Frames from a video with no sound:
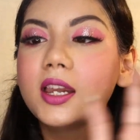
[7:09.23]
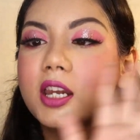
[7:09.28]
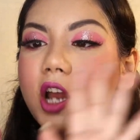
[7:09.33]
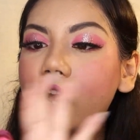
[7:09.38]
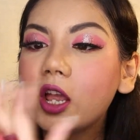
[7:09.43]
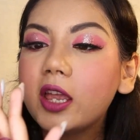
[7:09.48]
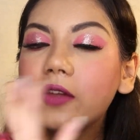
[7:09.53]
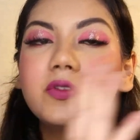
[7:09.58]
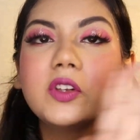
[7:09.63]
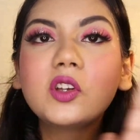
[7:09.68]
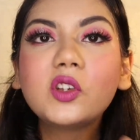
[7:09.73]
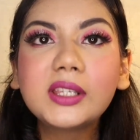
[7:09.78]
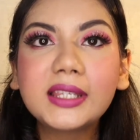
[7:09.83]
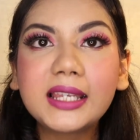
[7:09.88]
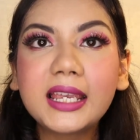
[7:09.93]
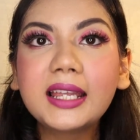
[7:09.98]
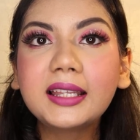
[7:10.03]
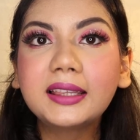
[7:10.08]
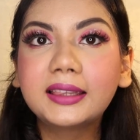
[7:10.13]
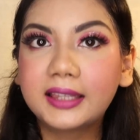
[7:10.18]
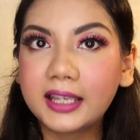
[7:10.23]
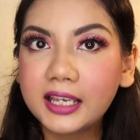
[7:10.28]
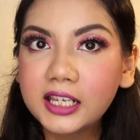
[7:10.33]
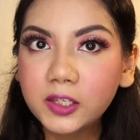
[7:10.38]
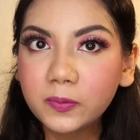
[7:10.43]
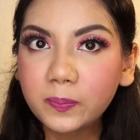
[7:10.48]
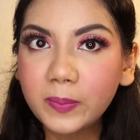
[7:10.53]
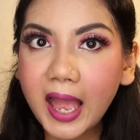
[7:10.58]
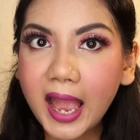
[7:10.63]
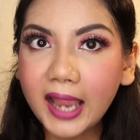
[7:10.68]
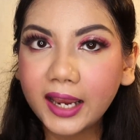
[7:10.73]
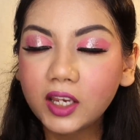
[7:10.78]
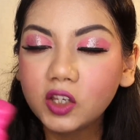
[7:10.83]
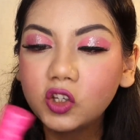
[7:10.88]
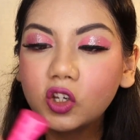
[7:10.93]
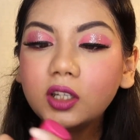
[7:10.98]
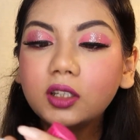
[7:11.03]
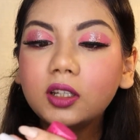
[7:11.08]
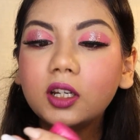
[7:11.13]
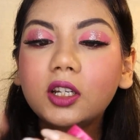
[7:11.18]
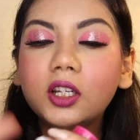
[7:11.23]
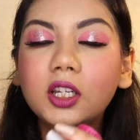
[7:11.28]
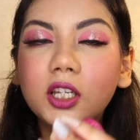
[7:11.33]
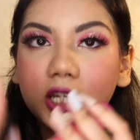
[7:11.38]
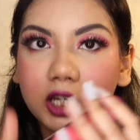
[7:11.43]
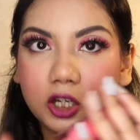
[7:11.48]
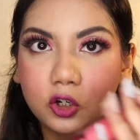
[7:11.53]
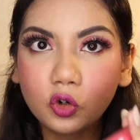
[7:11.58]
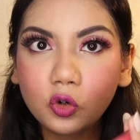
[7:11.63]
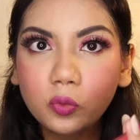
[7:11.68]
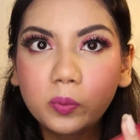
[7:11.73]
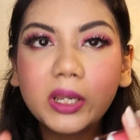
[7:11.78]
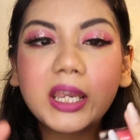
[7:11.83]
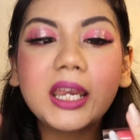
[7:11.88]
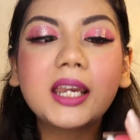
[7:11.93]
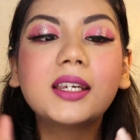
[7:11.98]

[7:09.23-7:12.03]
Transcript: Now if you see this packaging, the tube,